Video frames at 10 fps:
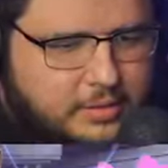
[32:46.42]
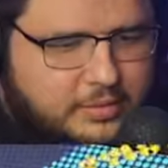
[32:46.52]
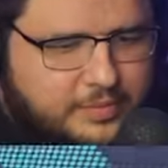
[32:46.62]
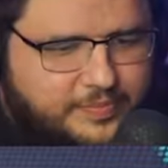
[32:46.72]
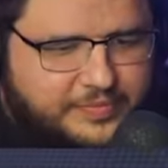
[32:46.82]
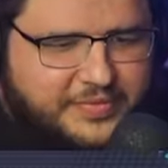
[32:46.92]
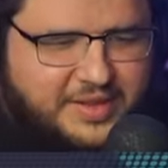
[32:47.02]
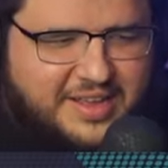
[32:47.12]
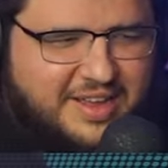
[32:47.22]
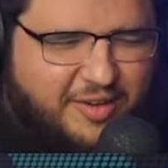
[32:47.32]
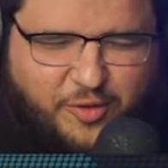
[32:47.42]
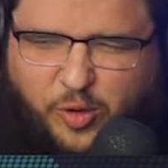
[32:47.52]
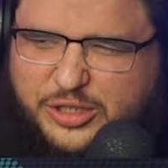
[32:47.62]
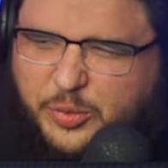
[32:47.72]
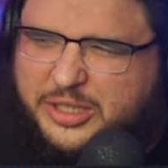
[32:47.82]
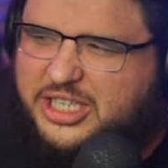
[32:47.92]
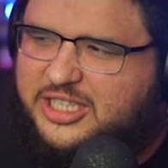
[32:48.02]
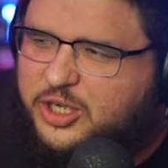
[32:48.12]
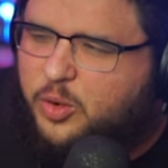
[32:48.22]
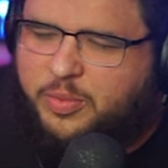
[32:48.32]
Oh my God, please. Of course we're G
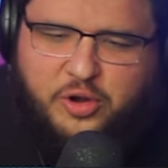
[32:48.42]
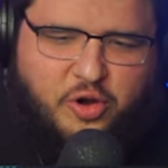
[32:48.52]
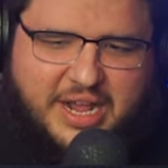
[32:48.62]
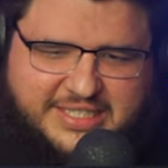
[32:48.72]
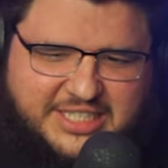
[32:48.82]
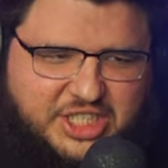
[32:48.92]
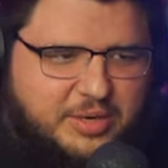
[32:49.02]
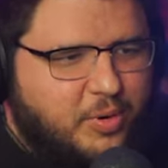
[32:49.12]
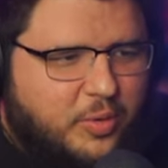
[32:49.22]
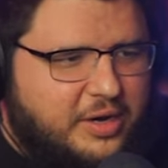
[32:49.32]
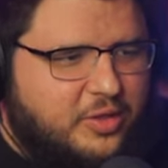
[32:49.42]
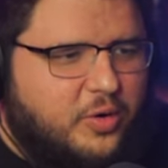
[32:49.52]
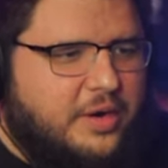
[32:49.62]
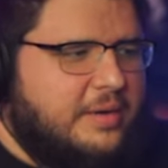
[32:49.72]
two, bro. Your ass is G, bro. What please, are you doing?